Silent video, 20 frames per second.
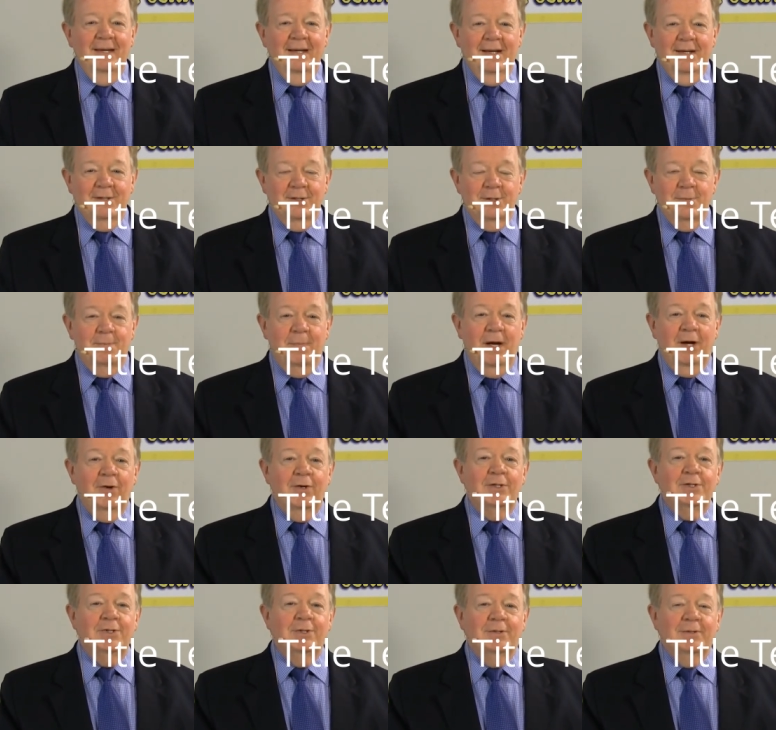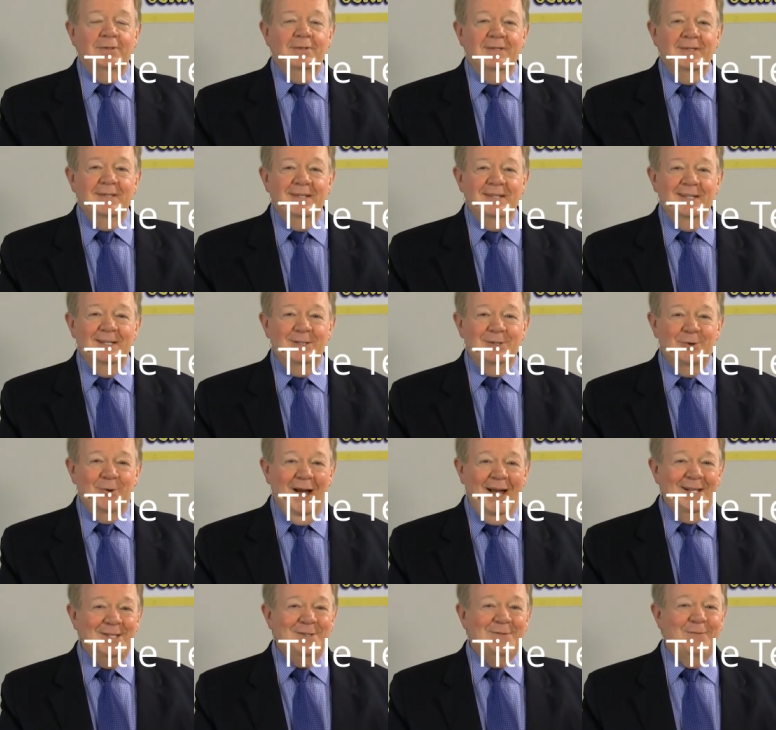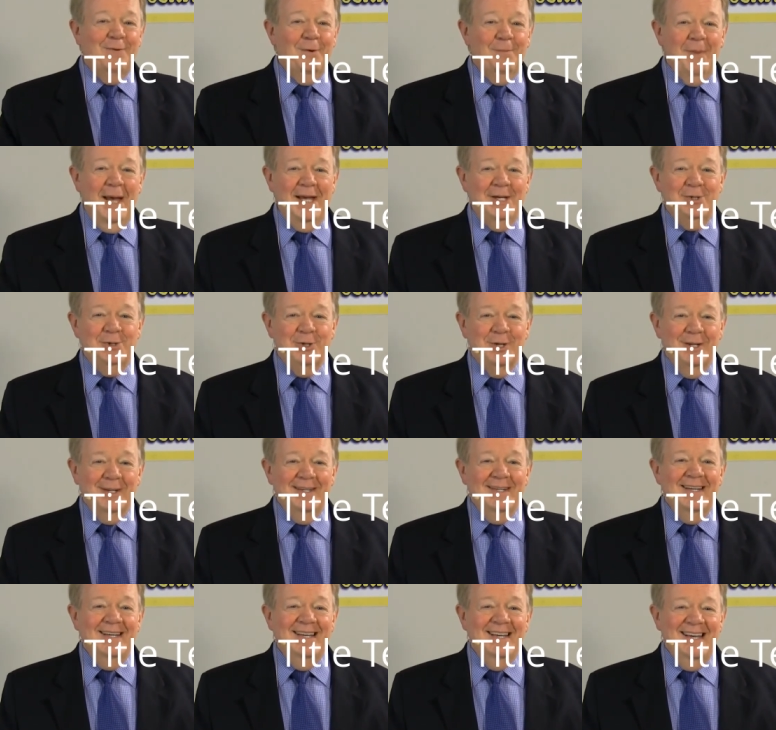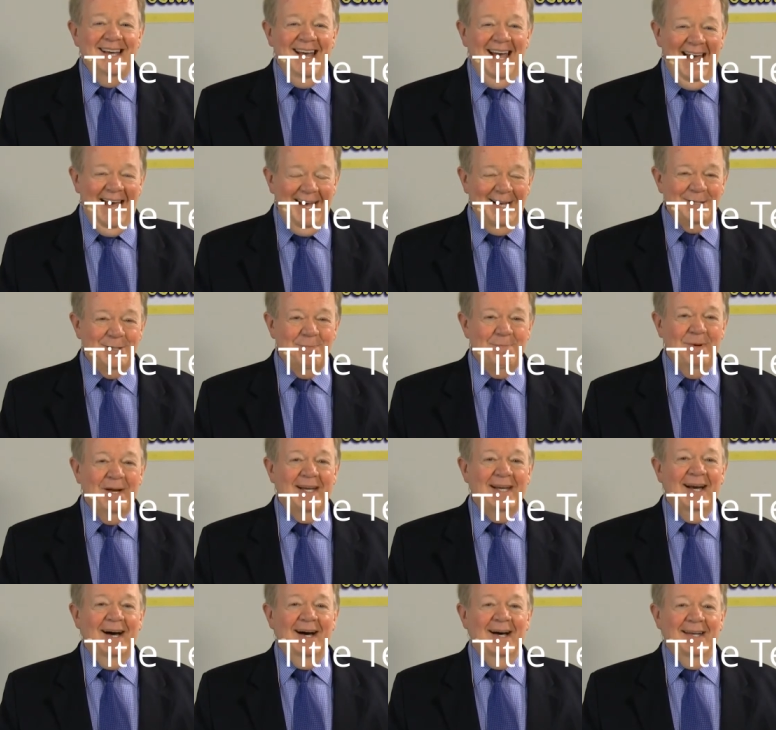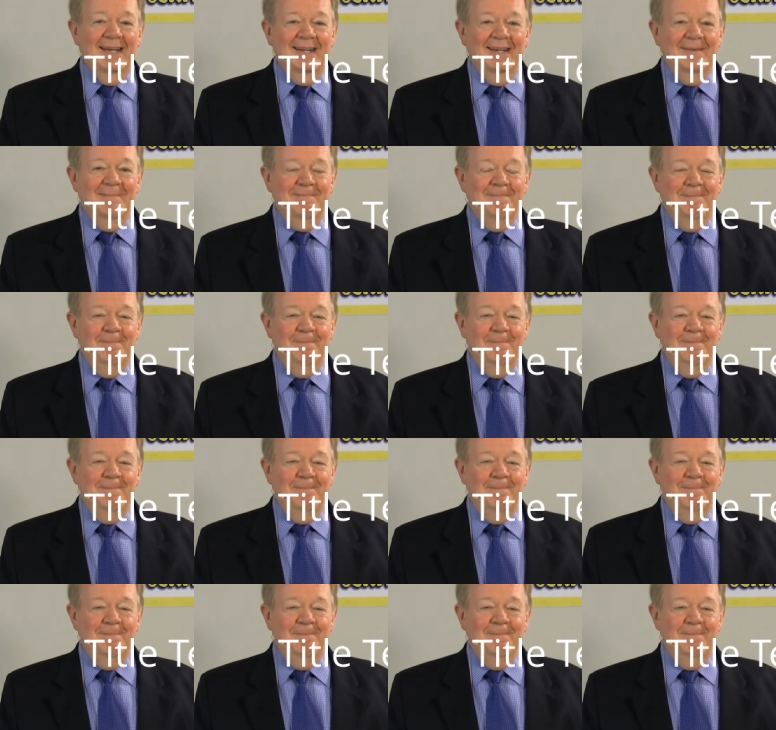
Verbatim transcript: A spiritual transformation has begun.